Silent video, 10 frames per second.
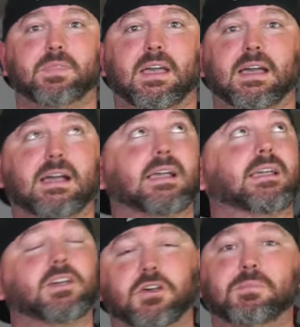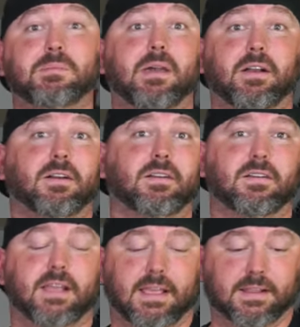uh, it could be better.
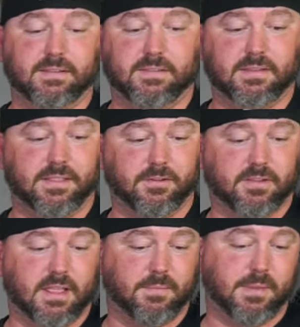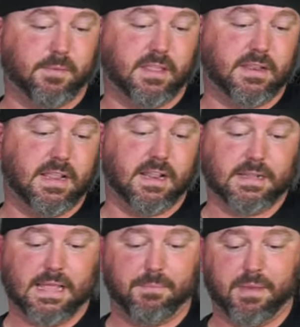And, and there's a lot of people that did it
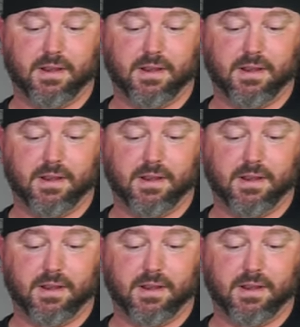a lot